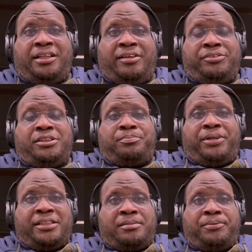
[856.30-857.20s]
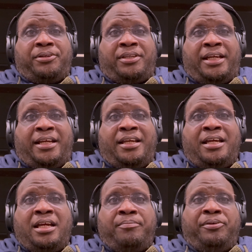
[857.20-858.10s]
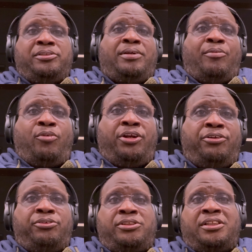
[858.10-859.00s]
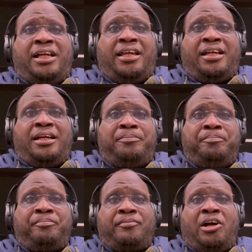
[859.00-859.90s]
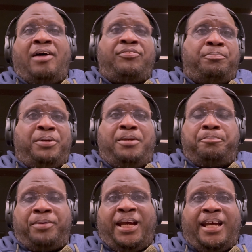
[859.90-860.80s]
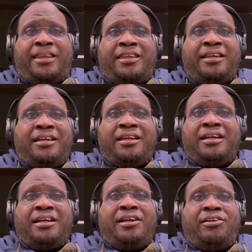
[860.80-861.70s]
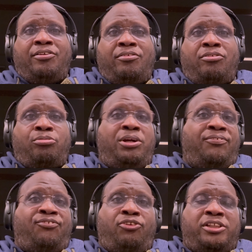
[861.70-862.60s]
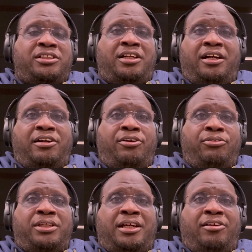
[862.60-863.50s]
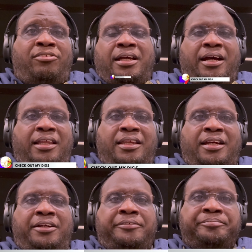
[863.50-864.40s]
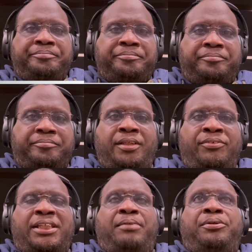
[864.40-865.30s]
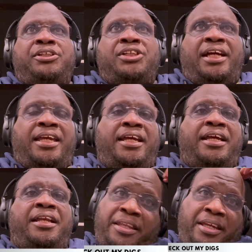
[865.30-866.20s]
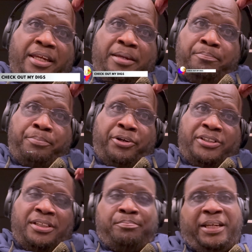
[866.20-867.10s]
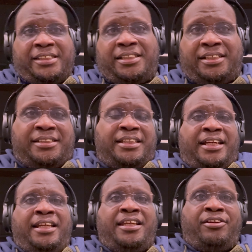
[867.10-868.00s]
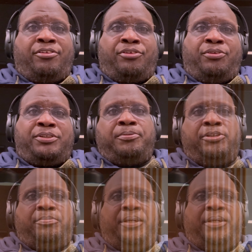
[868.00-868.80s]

I was surprised about that. But it was like one of those like um, off the beaten path, you know, three or four star hotel. Got there, was able to check in. The person basically said, you know, you were supposed to be